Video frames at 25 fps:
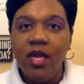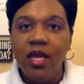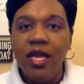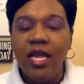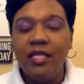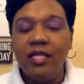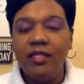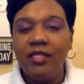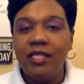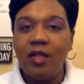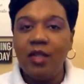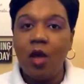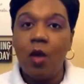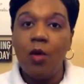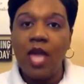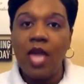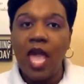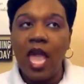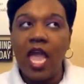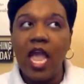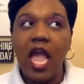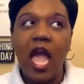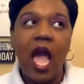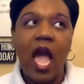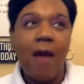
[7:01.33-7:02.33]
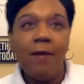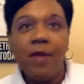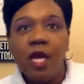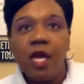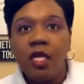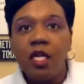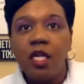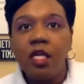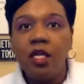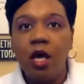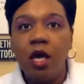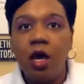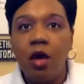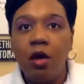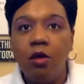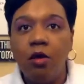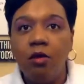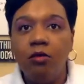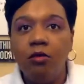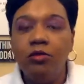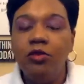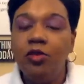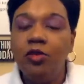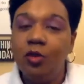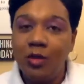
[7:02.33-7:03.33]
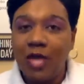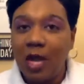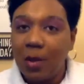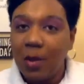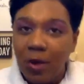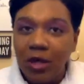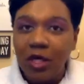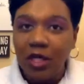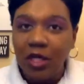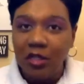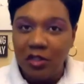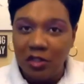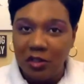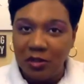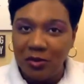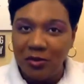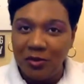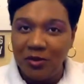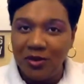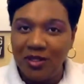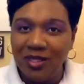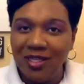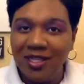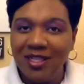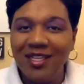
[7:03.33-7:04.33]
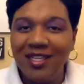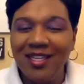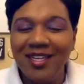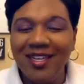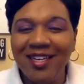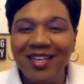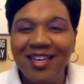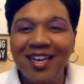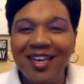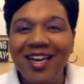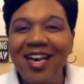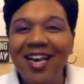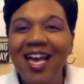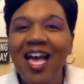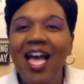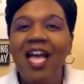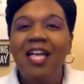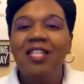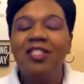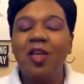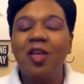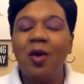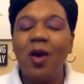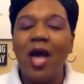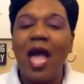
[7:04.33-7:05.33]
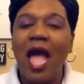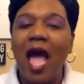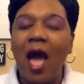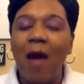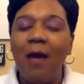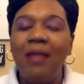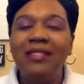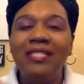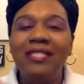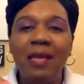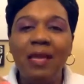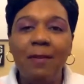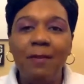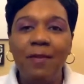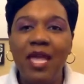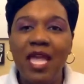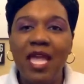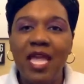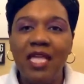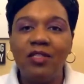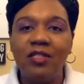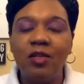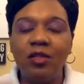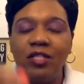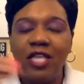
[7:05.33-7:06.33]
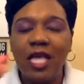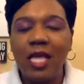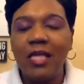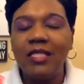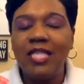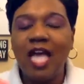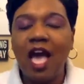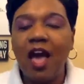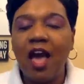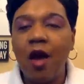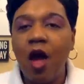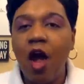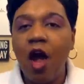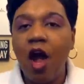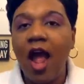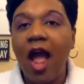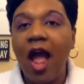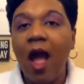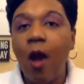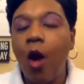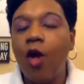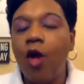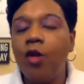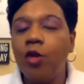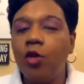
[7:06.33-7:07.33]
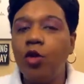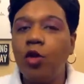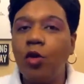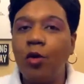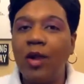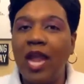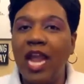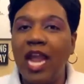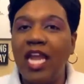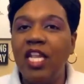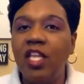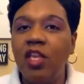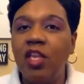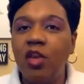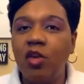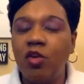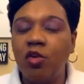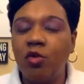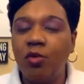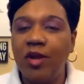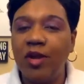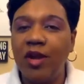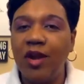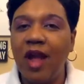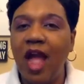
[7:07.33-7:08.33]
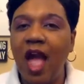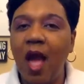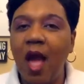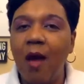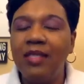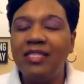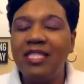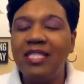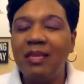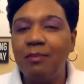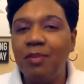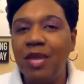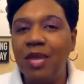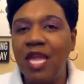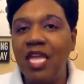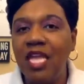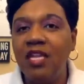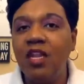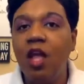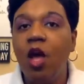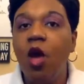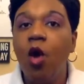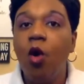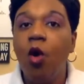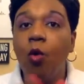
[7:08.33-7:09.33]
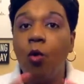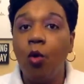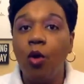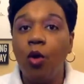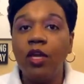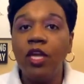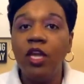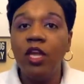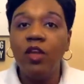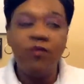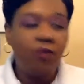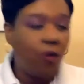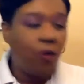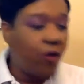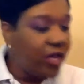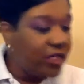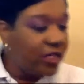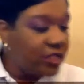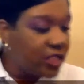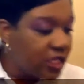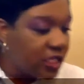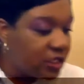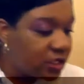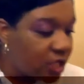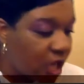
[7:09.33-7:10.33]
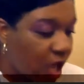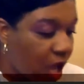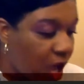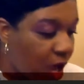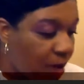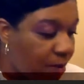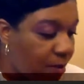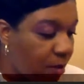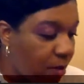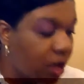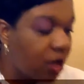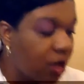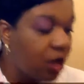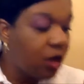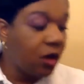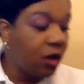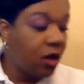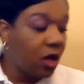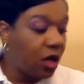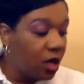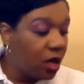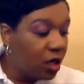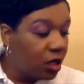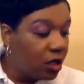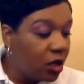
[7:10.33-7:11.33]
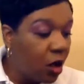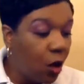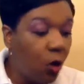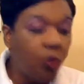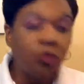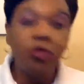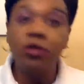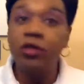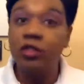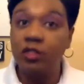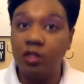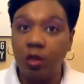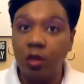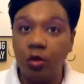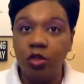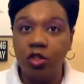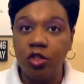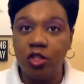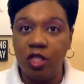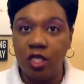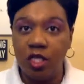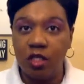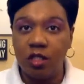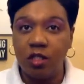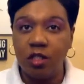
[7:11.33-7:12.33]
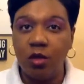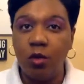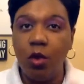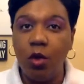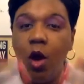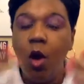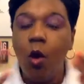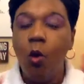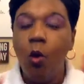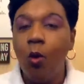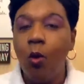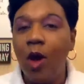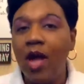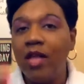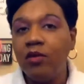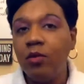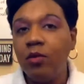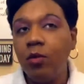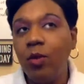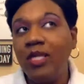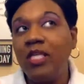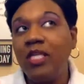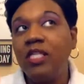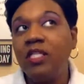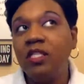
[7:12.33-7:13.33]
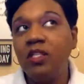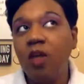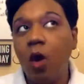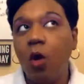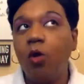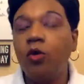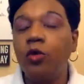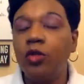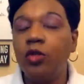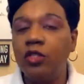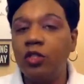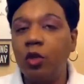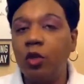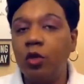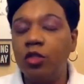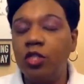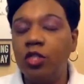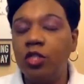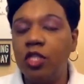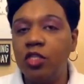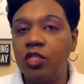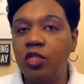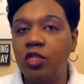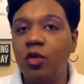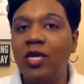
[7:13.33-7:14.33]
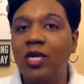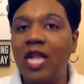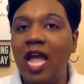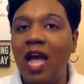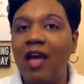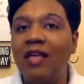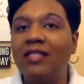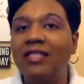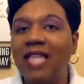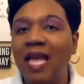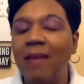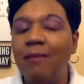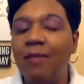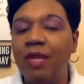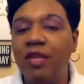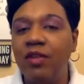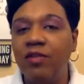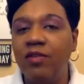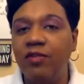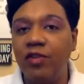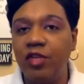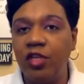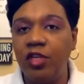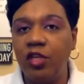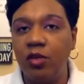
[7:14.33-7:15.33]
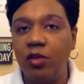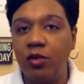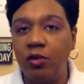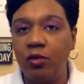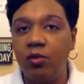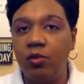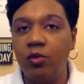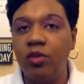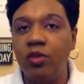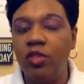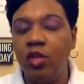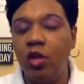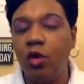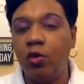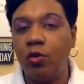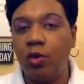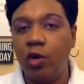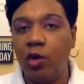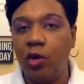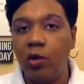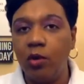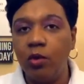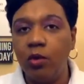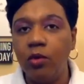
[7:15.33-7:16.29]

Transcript: and said, okay, I'm going to go do what I want to do. Mm-hmm. so how has it been? So tell us how, how are you creating your career? How has it been working for is it's um, uh, Golder Associates. So what what does Golder Associates do, and how has that been for you with your role?